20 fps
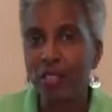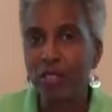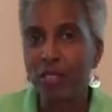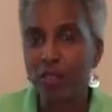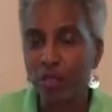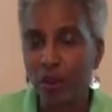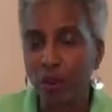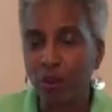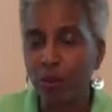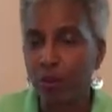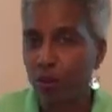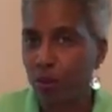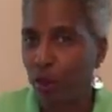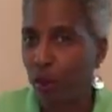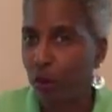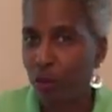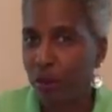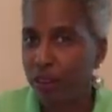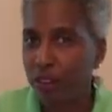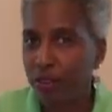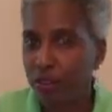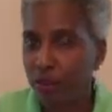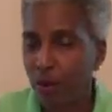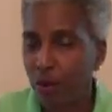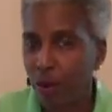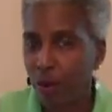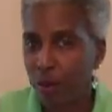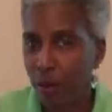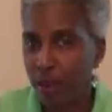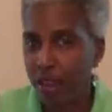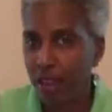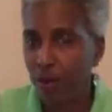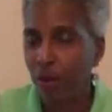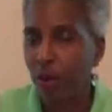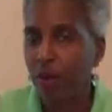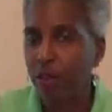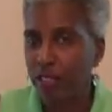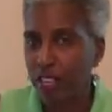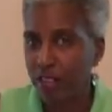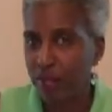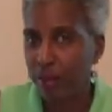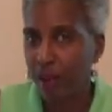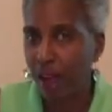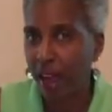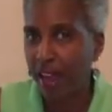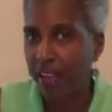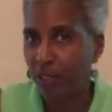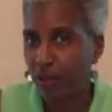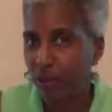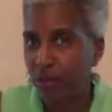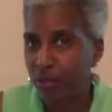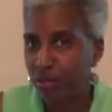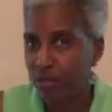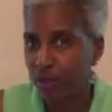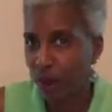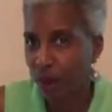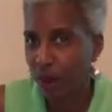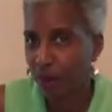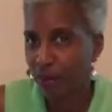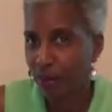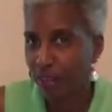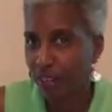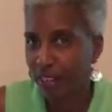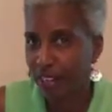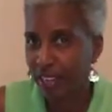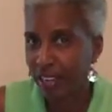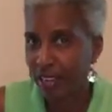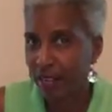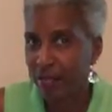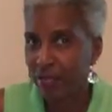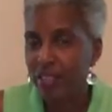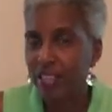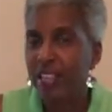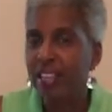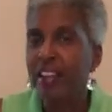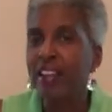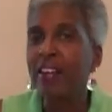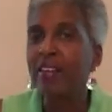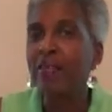So you don't want to throw away or leave behind those dark green leaves.